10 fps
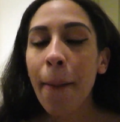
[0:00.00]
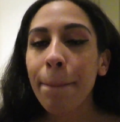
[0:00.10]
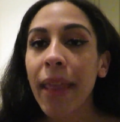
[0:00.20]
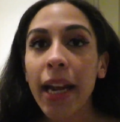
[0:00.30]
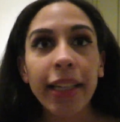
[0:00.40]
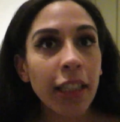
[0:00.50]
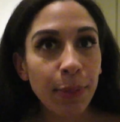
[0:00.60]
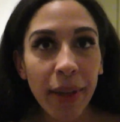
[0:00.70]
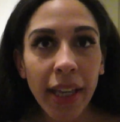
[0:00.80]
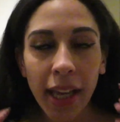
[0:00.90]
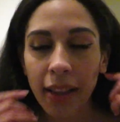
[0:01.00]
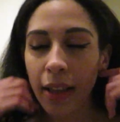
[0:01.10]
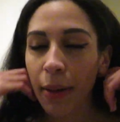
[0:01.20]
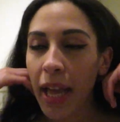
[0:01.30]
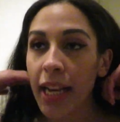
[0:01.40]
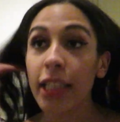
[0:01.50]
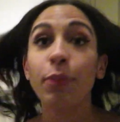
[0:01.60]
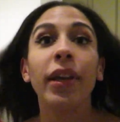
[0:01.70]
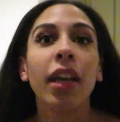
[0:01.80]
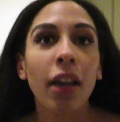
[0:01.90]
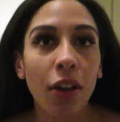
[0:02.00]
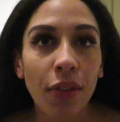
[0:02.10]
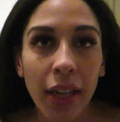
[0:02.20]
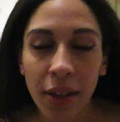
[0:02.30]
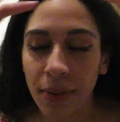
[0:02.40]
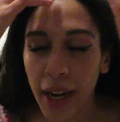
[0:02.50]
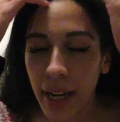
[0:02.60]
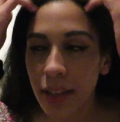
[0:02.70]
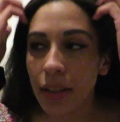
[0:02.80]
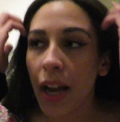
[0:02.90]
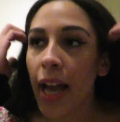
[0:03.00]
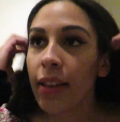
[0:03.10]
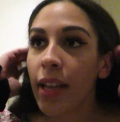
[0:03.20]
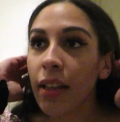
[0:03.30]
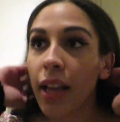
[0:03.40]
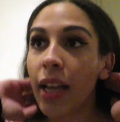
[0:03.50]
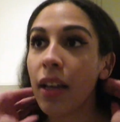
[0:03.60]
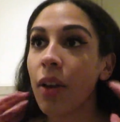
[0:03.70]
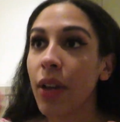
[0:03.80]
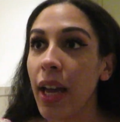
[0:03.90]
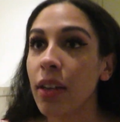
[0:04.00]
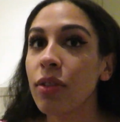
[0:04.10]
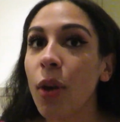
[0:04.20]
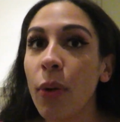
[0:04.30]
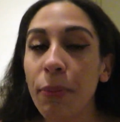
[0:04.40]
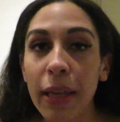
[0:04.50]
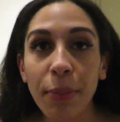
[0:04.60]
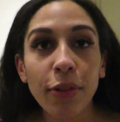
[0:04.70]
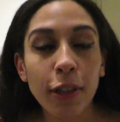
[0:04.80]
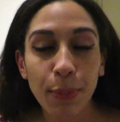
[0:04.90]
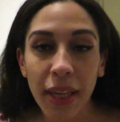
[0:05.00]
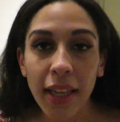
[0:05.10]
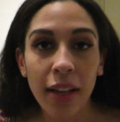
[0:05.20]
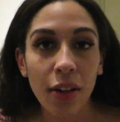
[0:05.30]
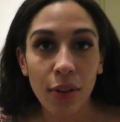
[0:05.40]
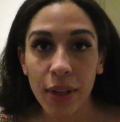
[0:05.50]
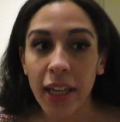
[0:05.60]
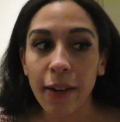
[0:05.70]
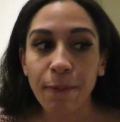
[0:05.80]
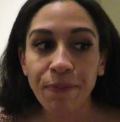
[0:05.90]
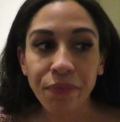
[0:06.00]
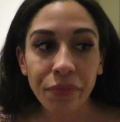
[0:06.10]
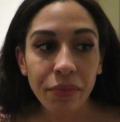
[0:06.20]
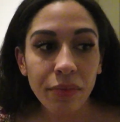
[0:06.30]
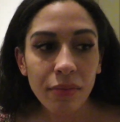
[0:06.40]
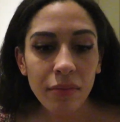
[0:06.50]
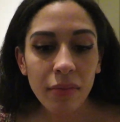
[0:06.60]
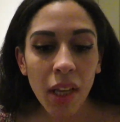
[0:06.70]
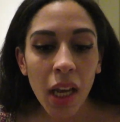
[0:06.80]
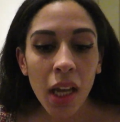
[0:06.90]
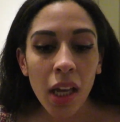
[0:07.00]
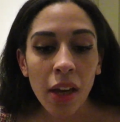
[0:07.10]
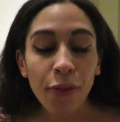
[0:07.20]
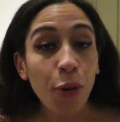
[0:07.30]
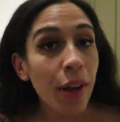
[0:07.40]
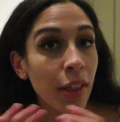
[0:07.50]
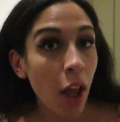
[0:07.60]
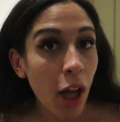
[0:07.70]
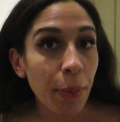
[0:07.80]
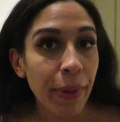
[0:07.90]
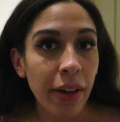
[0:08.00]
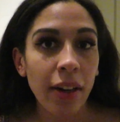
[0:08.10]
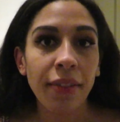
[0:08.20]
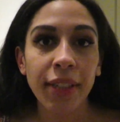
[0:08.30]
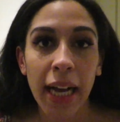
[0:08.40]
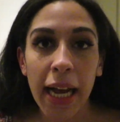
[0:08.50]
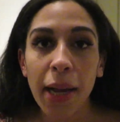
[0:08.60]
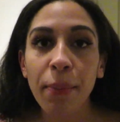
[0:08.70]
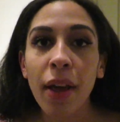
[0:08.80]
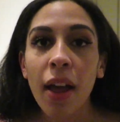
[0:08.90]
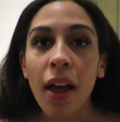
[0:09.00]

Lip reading: and he's speaking in Korean, right? And then okay, so when people speak in Korean for a long period of time,